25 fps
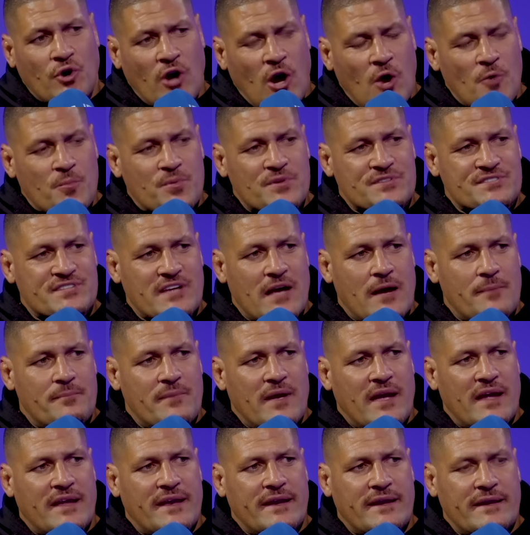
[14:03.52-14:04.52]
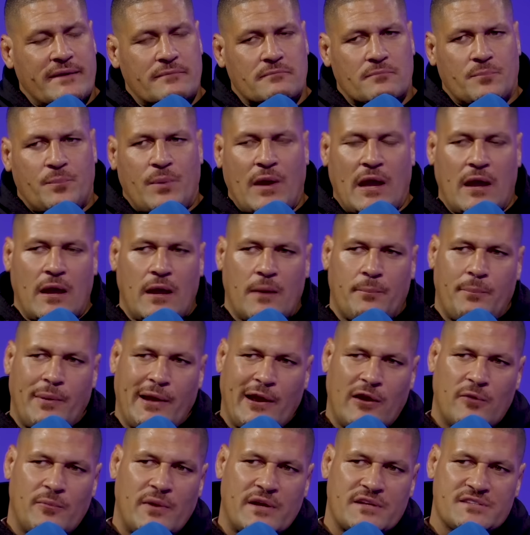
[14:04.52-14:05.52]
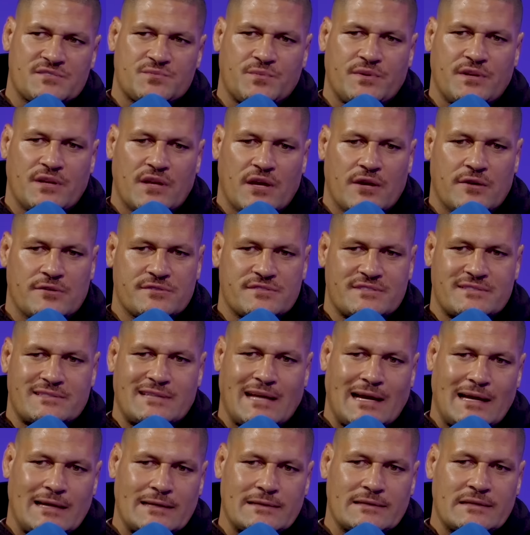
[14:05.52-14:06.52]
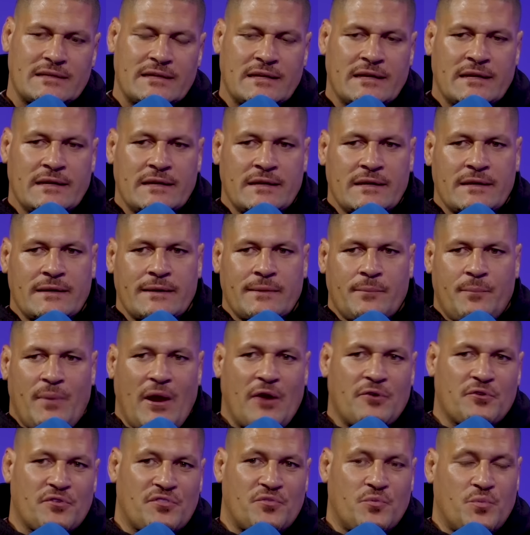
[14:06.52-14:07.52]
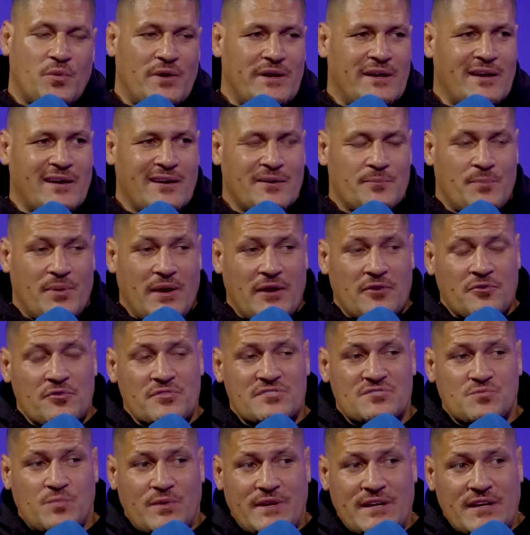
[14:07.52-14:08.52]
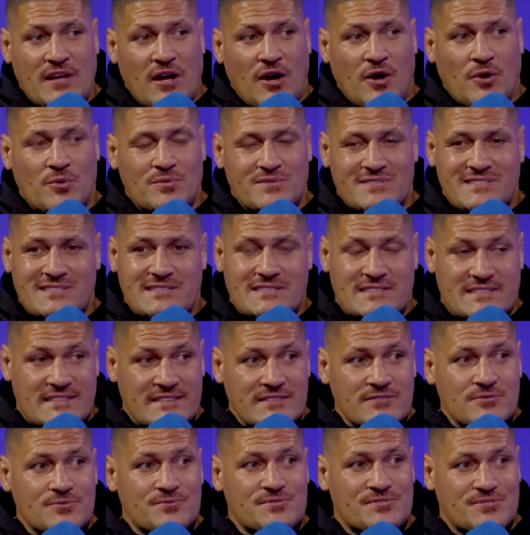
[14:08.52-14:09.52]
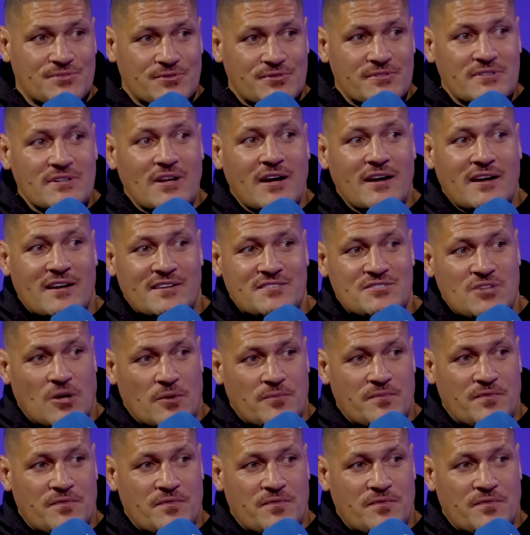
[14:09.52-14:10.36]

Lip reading: opens up and Parramatta's window is done, Penrith's window is still sort of like top